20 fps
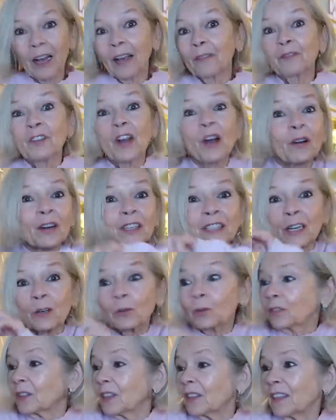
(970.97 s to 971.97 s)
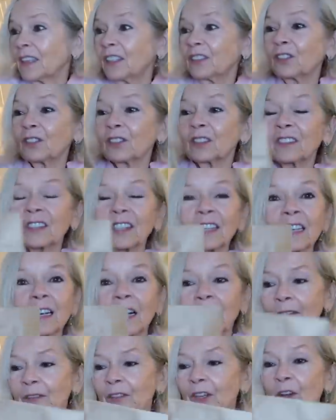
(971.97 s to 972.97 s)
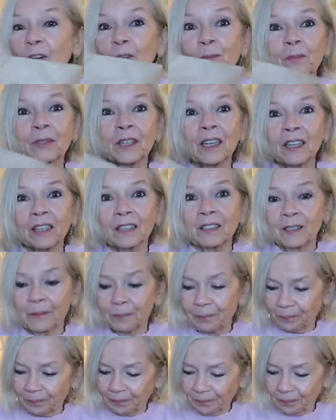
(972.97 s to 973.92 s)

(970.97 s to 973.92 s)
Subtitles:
I have no idea what's in this. You can see I haven't opened it.